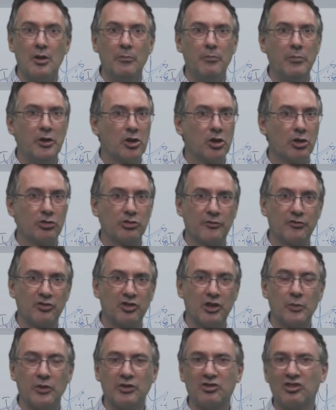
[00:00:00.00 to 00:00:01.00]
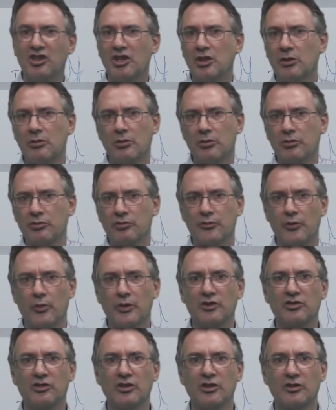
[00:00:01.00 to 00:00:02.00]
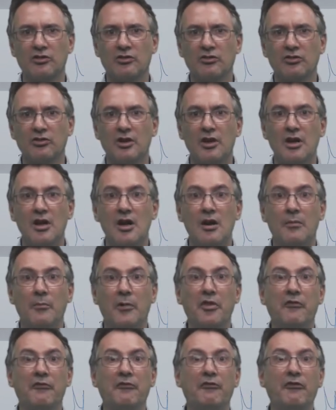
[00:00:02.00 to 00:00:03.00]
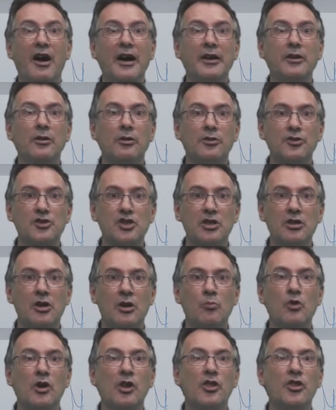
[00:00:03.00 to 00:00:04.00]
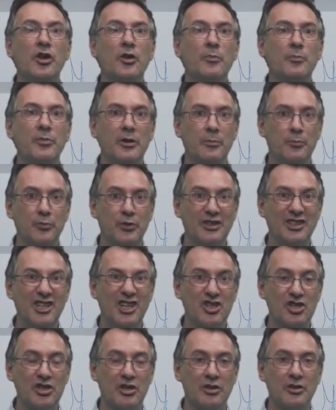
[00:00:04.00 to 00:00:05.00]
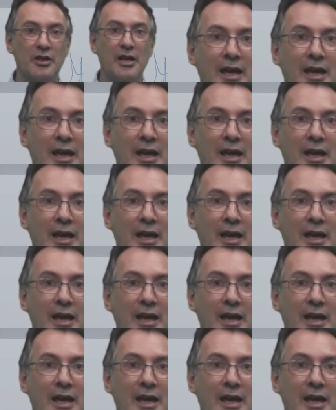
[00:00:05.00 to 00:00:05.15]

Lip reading: because of sequencing errors, for instance. But the final genome will not be a prediction.